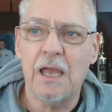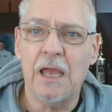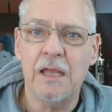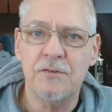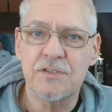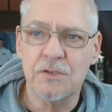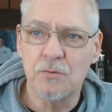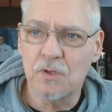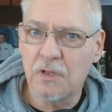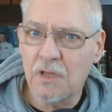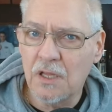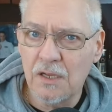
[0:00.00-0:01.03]
And so
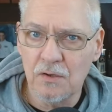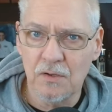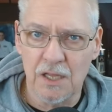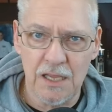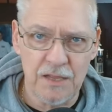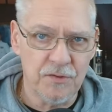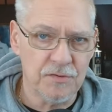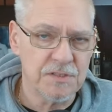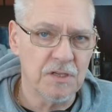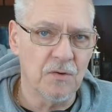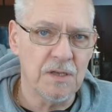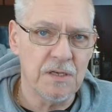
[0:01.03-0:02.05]
clearly there's
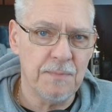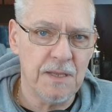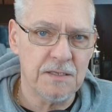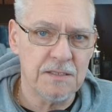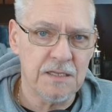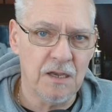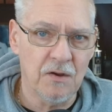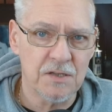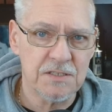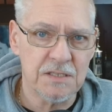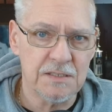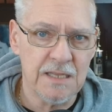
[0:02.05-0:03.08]
going to be a
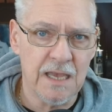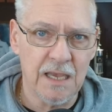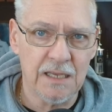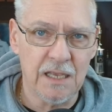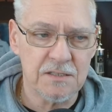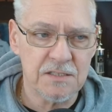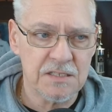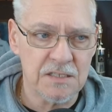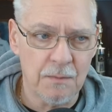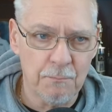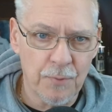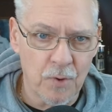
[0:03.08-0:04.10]
terrorist attack at
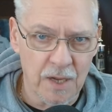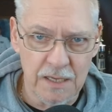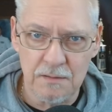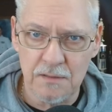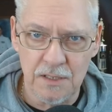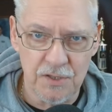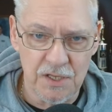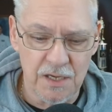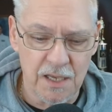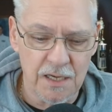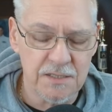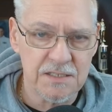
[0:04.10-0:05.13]
some point in the
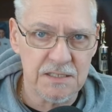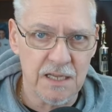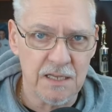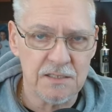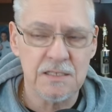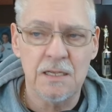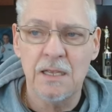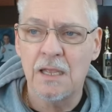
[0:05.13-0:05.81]
United States.